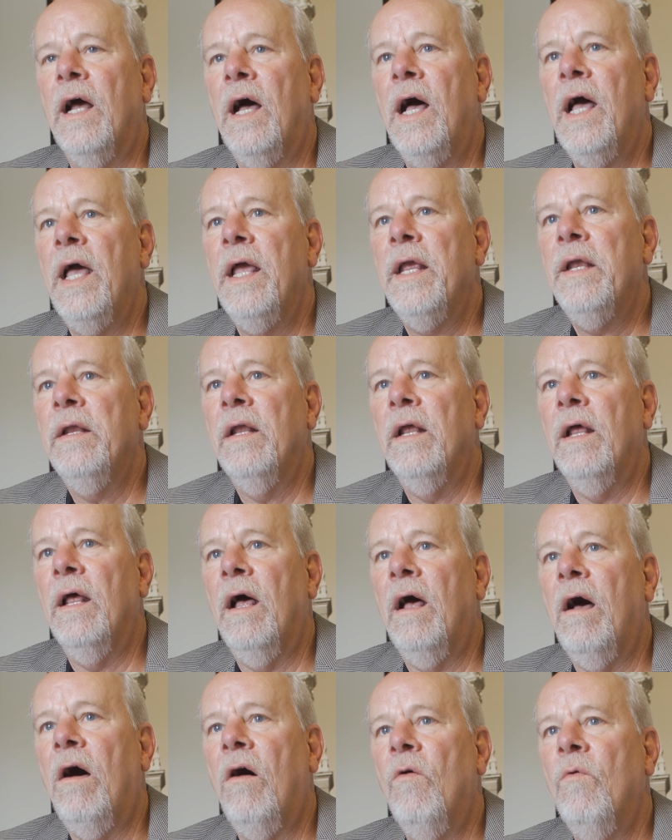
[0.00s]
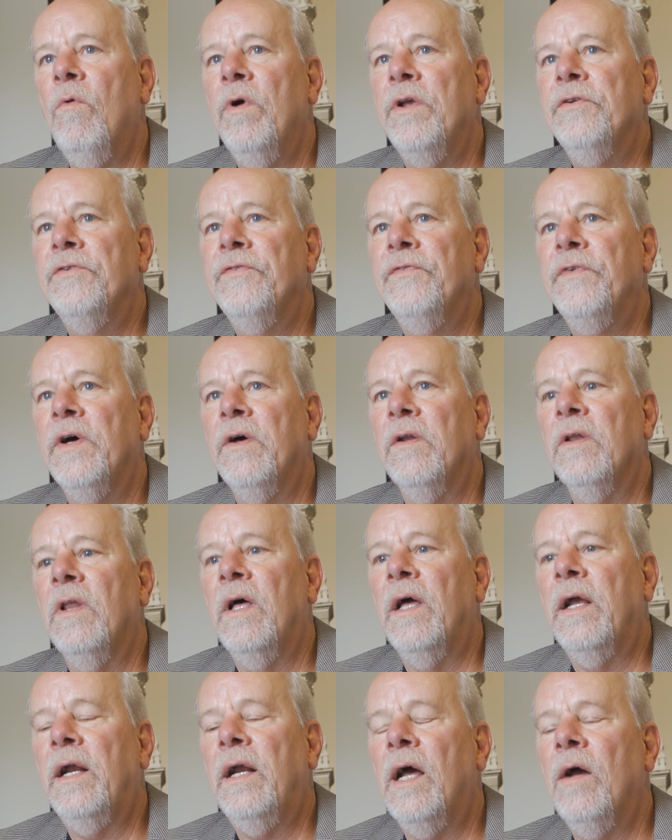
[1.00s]
I always felt
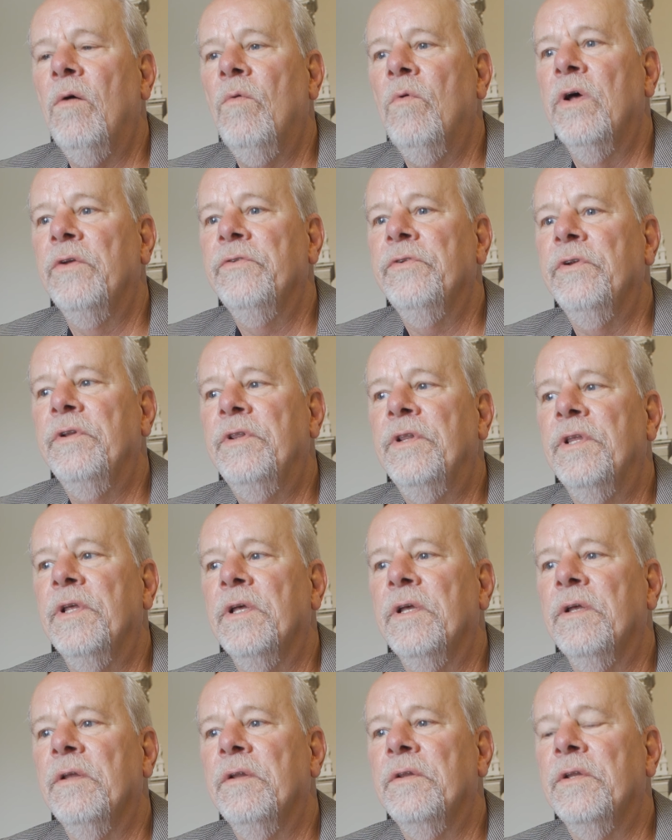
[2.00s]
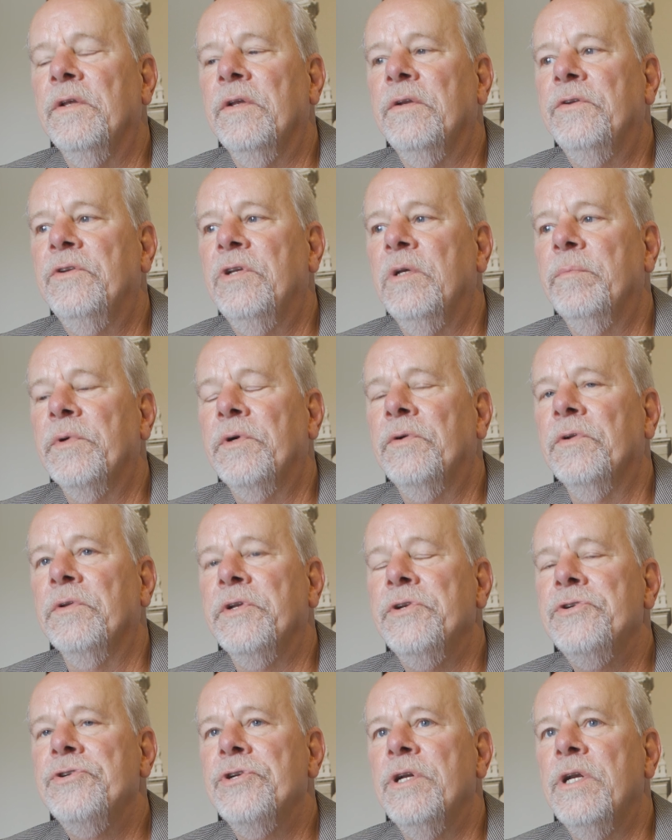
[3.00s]
like I wasn't the, the typical
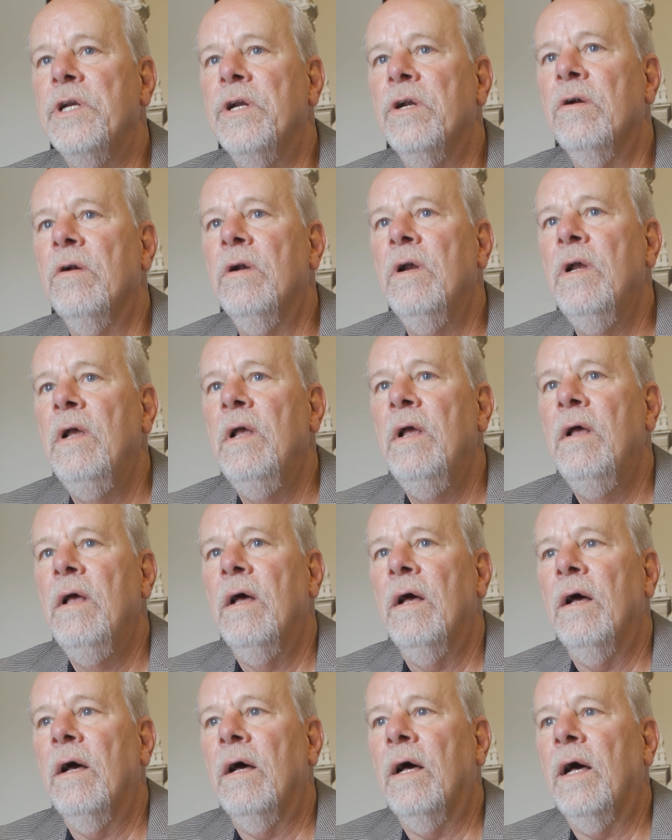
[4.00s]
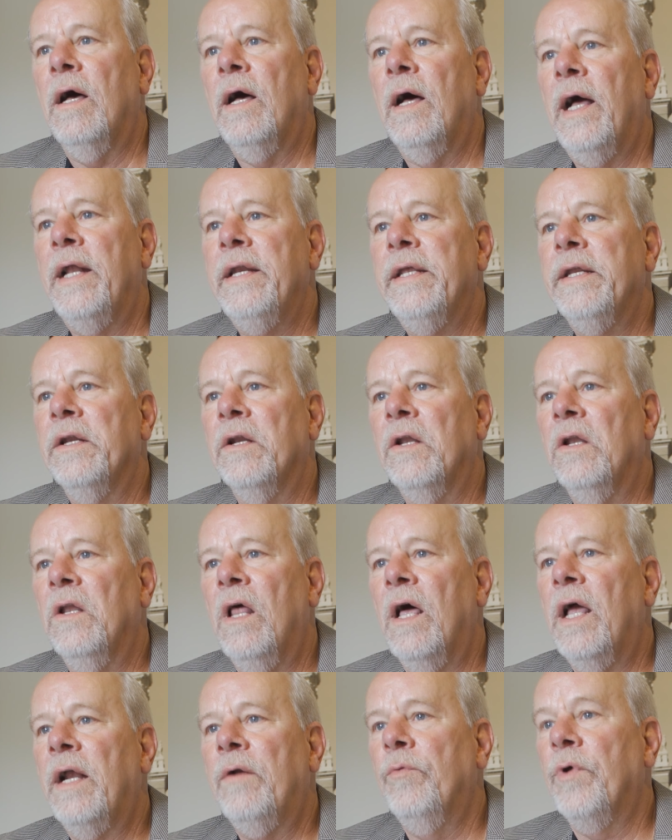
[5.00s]
engineer. Uh, I didn't
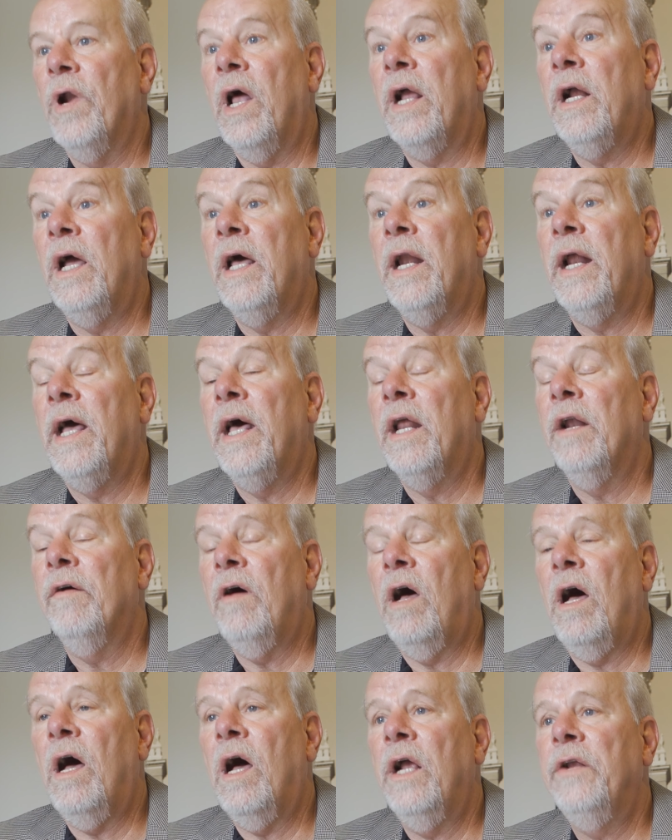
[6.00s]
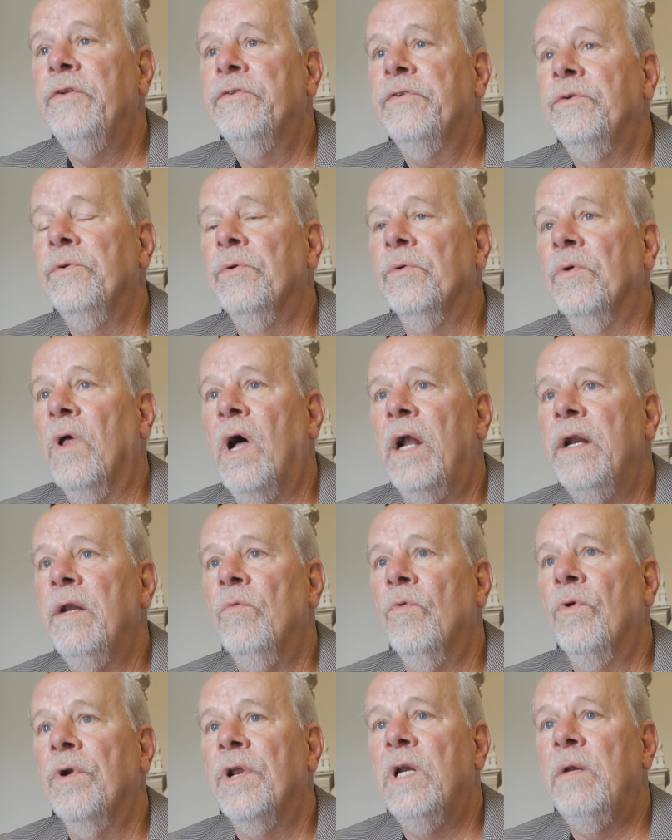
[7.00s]
like, when I got out of high school, I
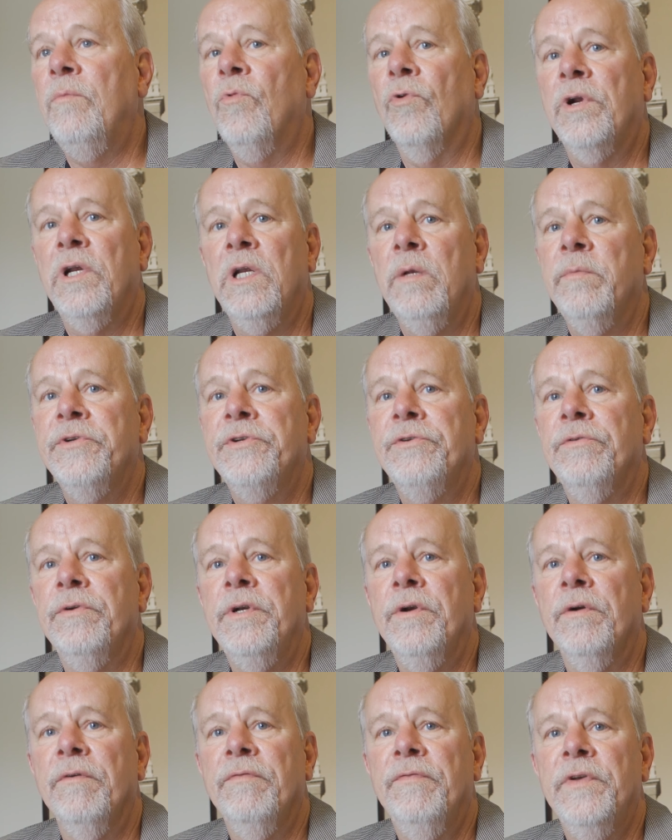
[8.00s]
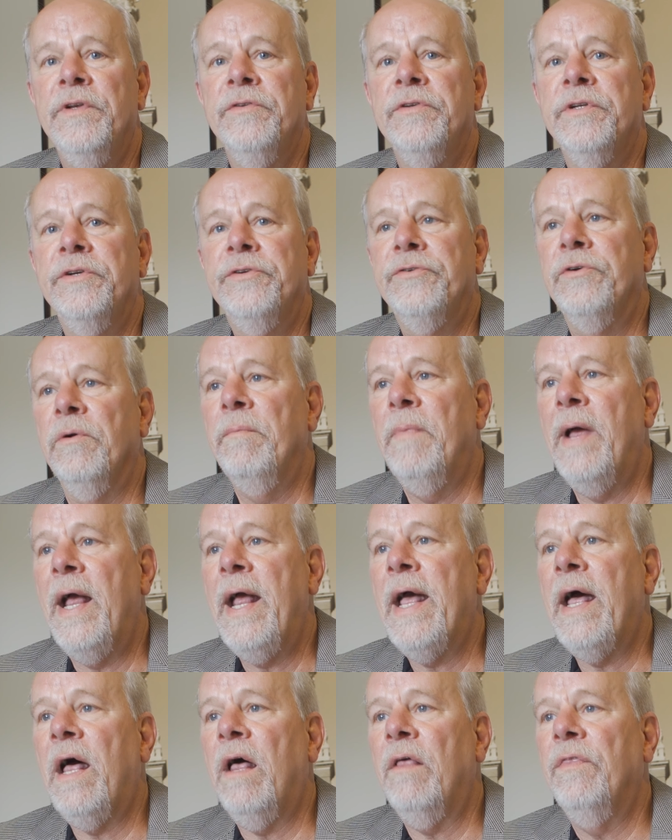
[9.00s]
didn't want any more chemistry or physics or
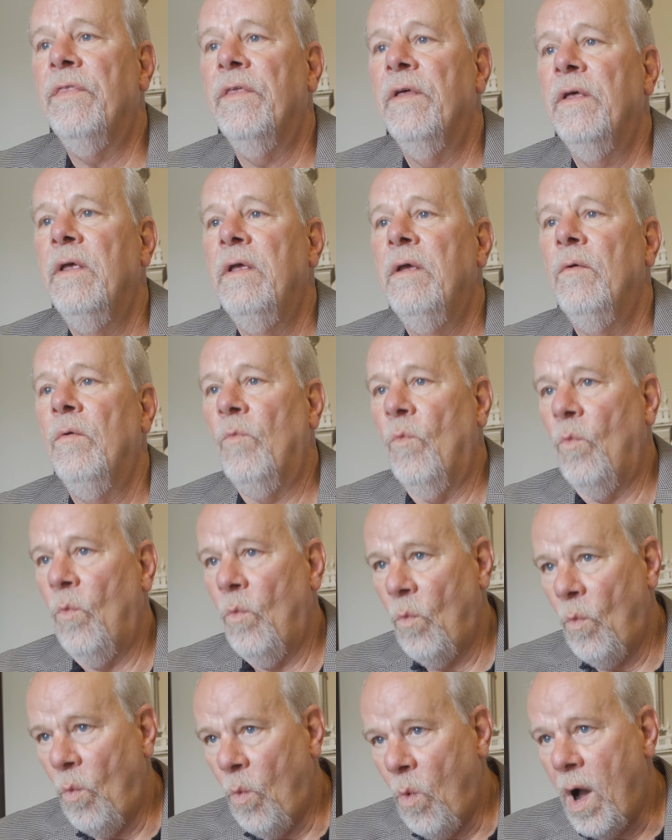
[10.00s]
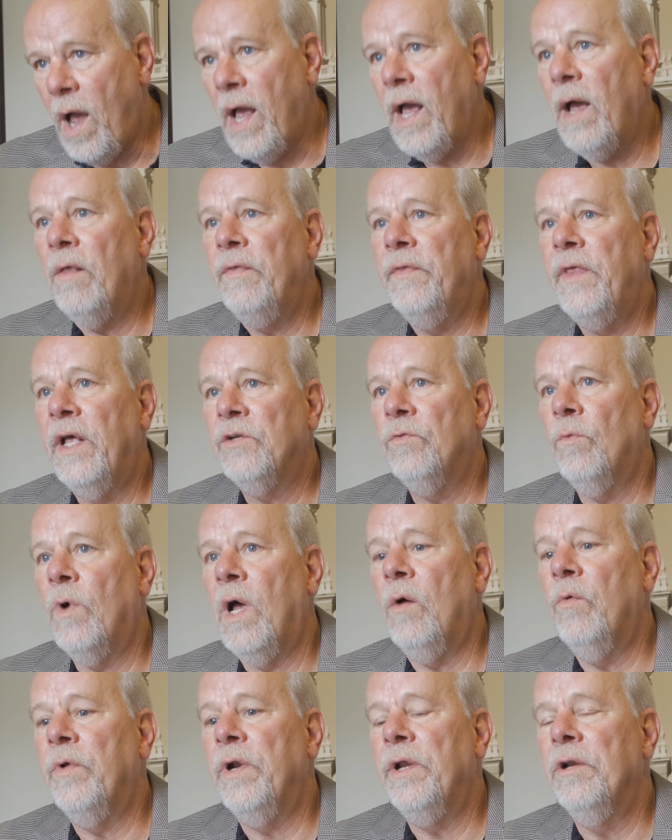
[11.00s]
math. Why I, that's
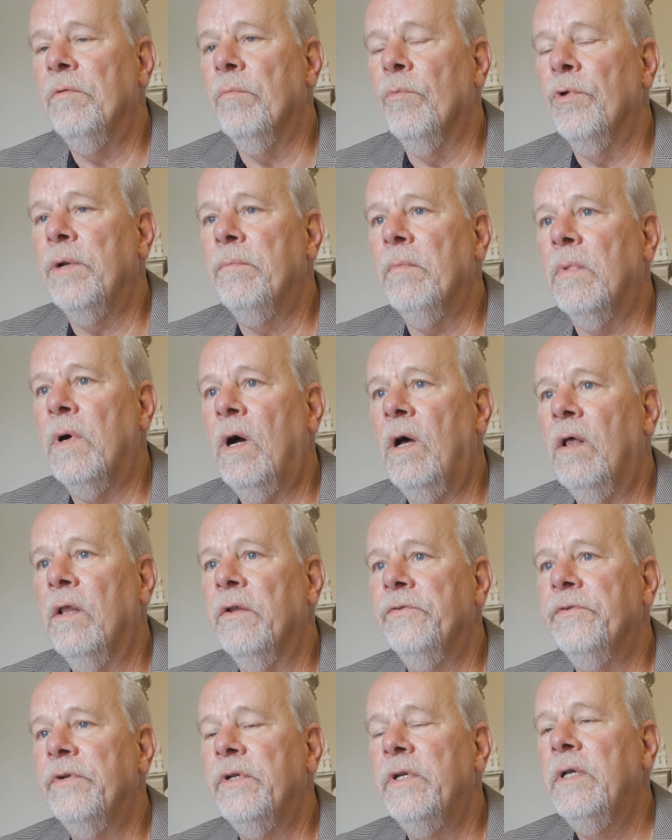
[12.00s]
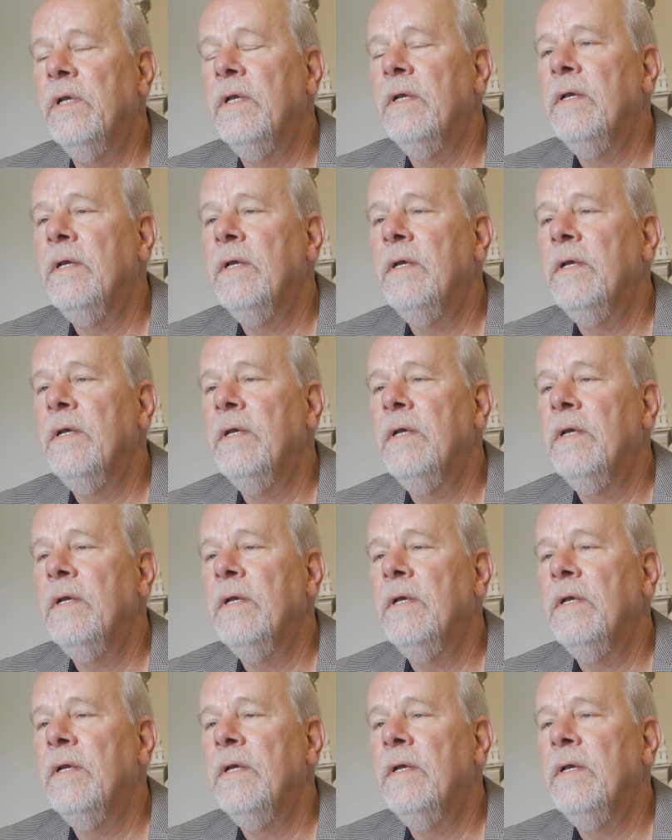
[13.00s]
why I went into marine biology.